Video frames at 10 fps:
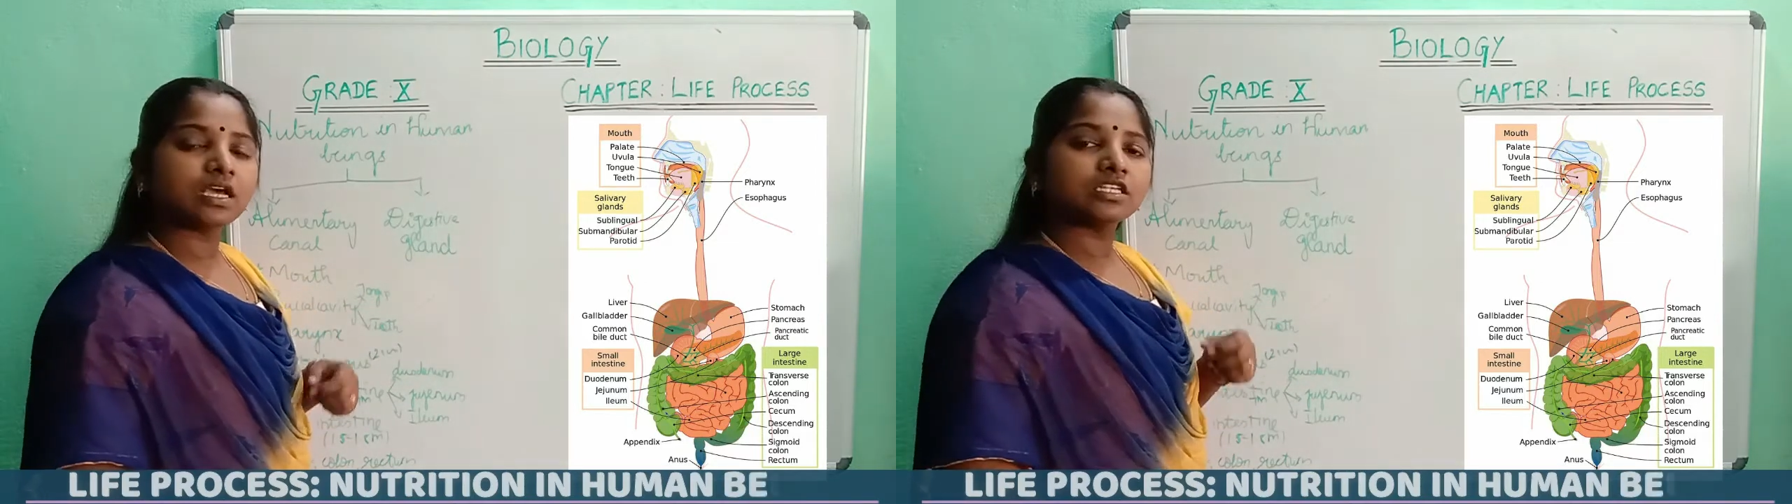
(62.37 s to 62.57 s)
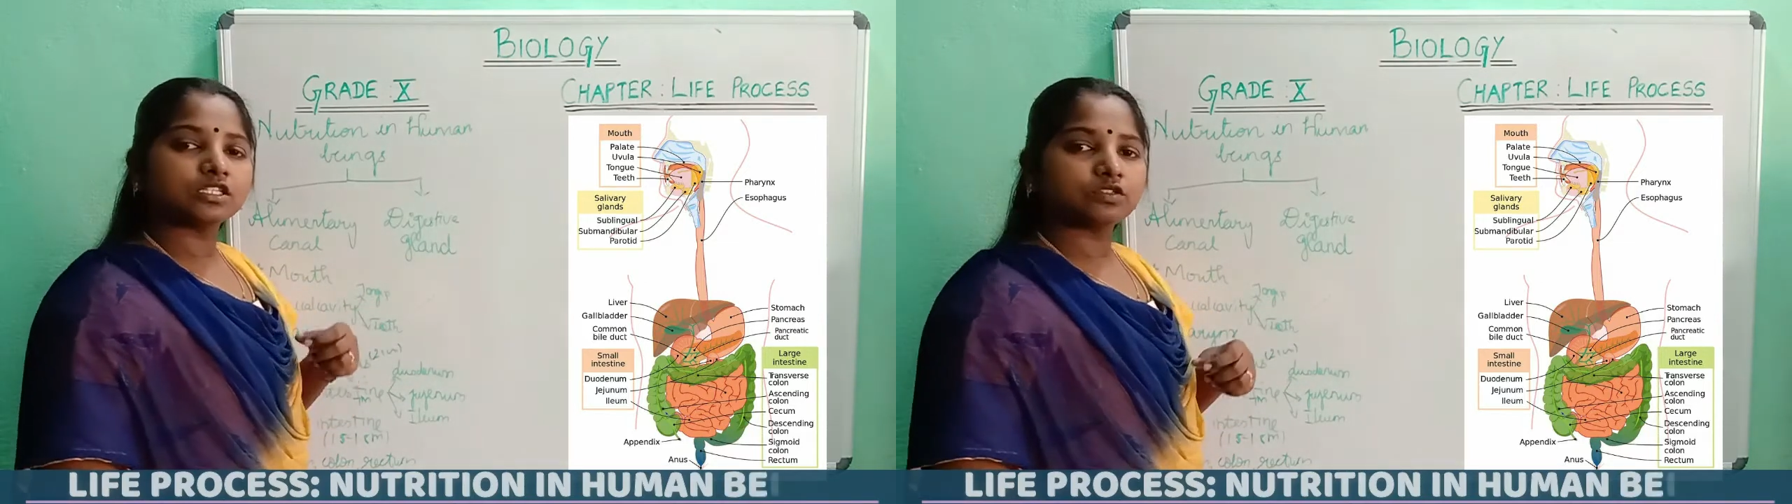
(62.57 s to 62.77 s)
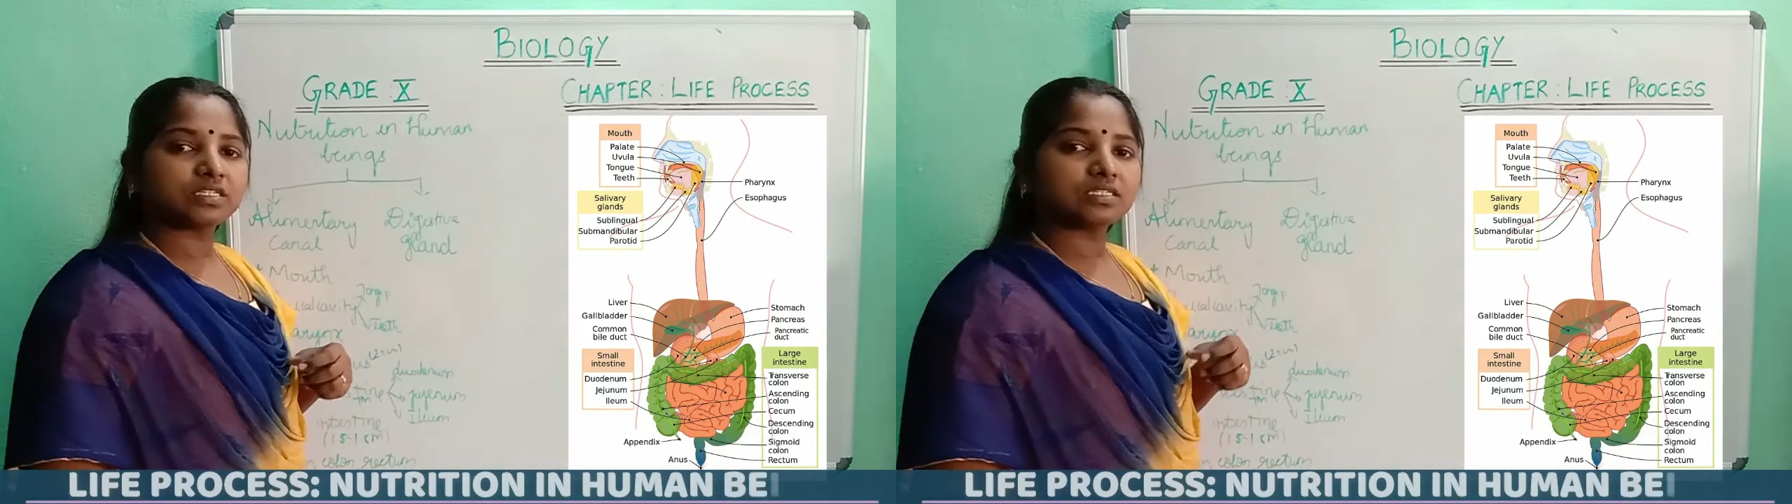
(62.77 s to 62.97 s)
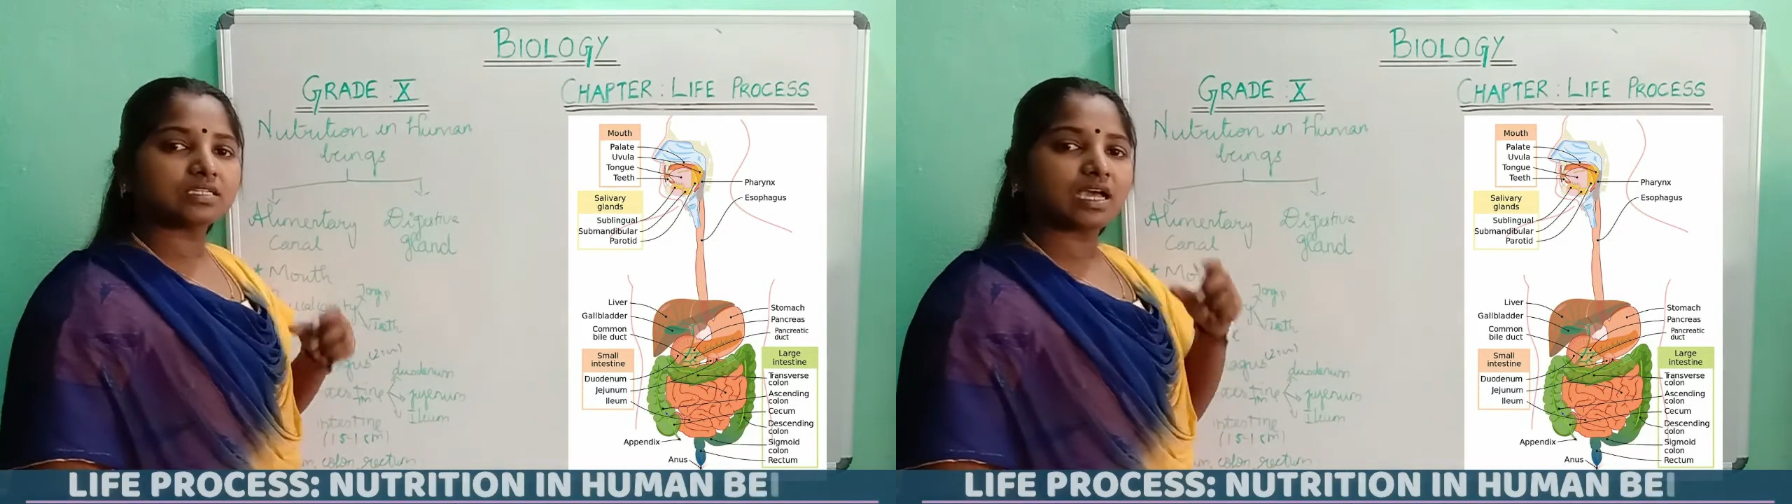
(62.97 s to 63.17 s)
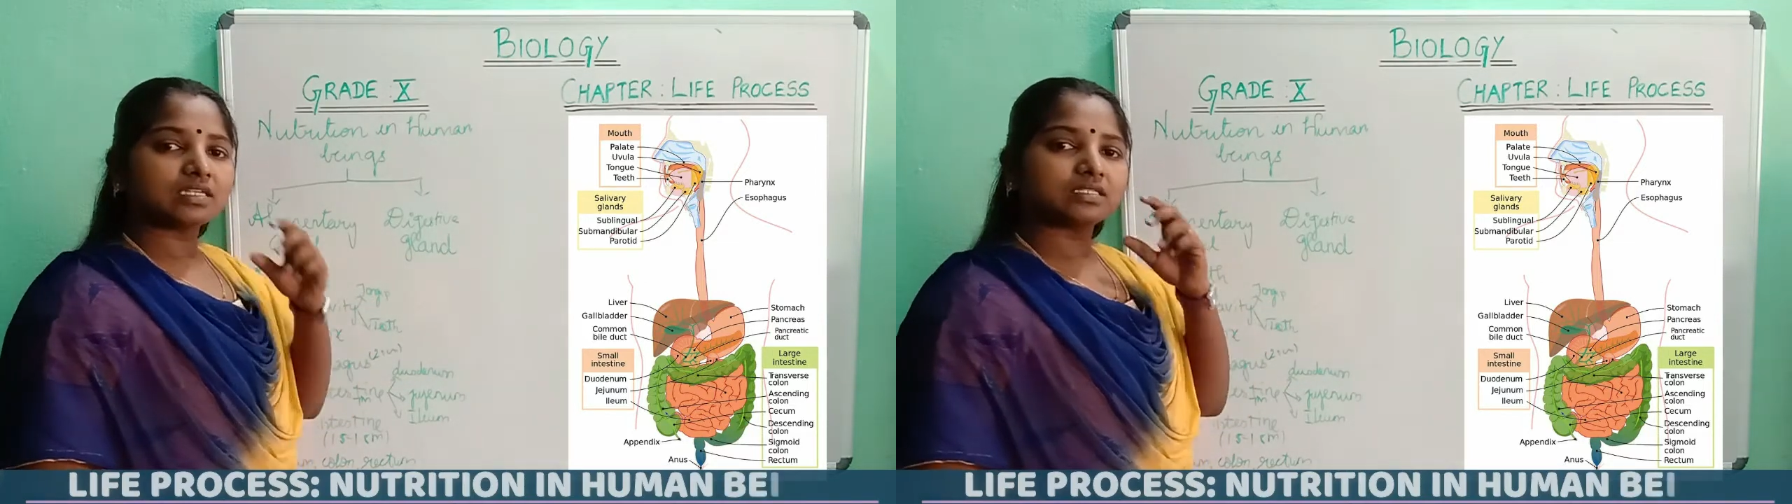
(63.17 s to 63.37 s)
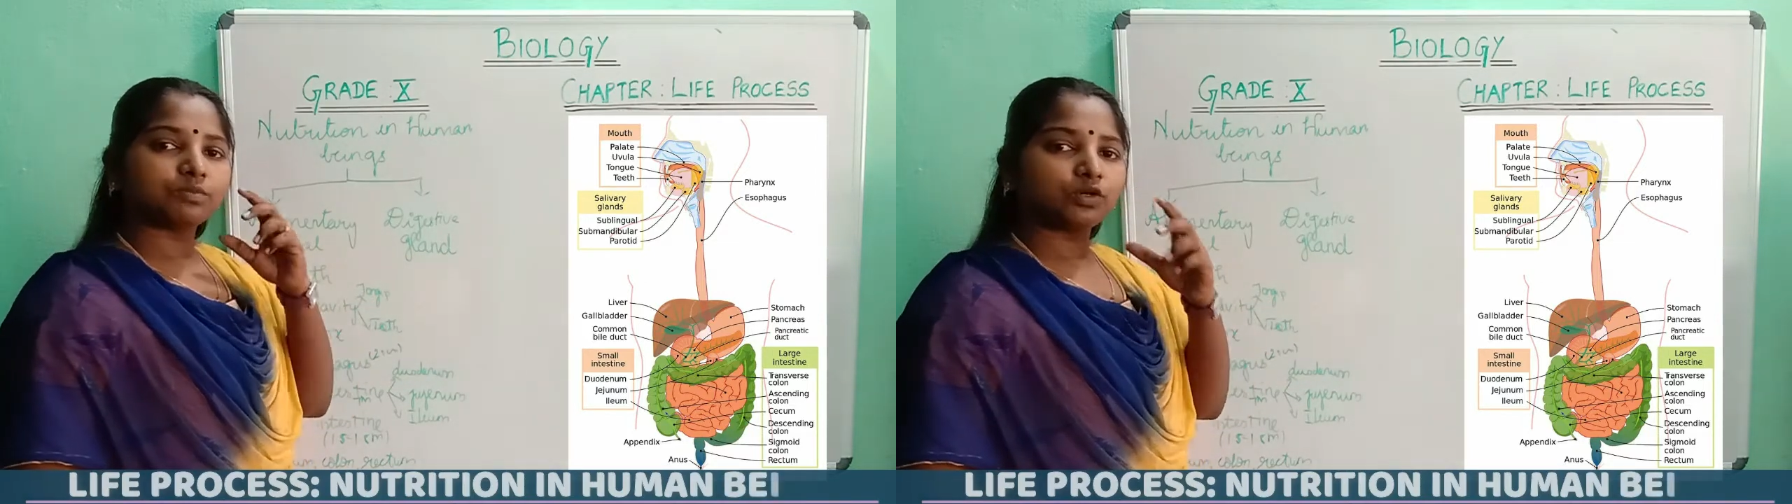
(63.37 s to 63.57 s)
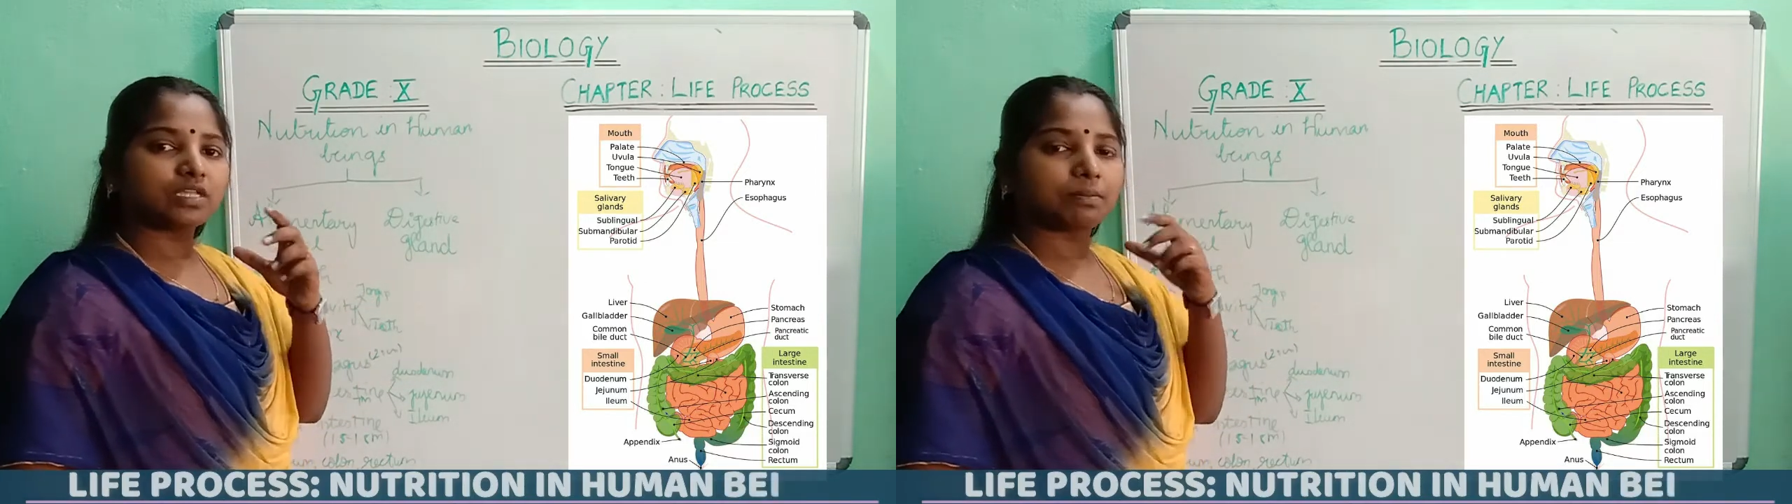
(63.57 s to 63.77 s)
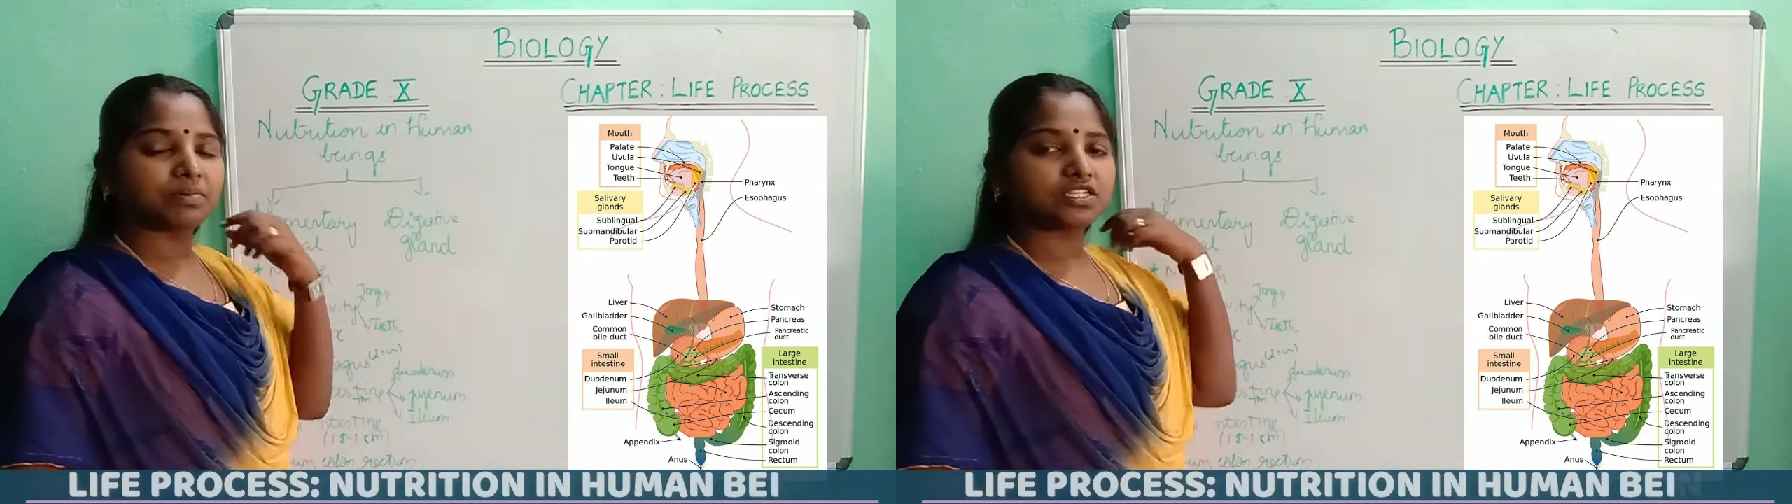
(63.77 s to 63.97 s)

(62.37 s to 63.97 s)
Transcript: So teeth has both upper